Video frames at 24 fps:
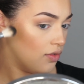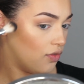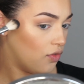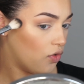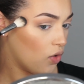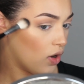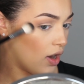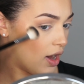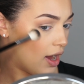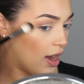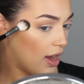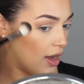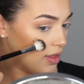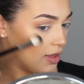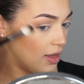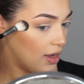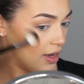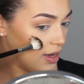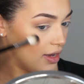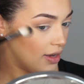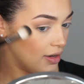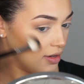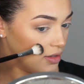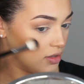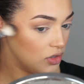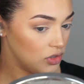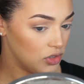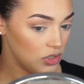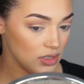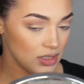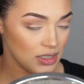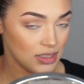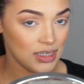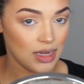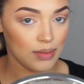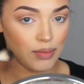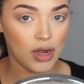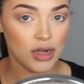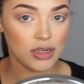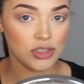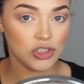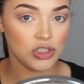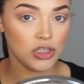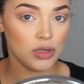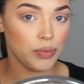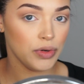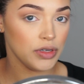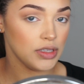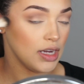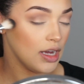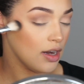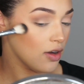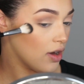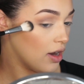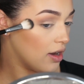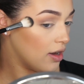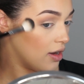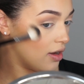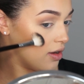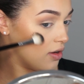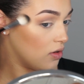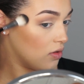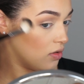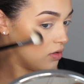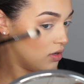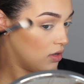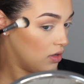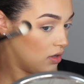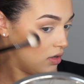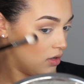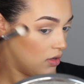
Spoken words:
for a highlight, just because I'm not super tan right now.